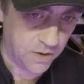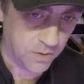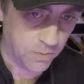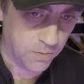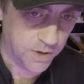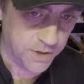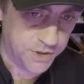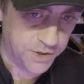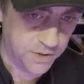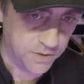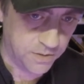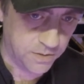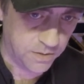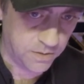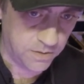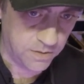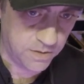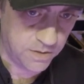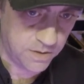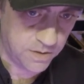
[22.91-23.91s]

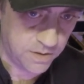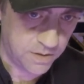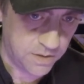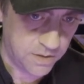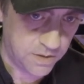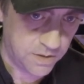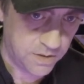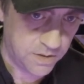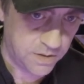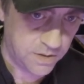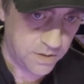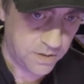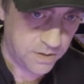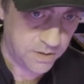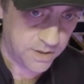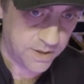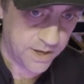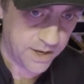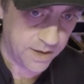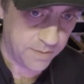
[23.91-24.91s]
original
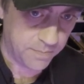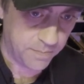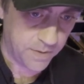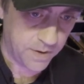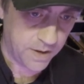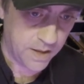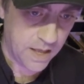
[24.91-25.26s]
game.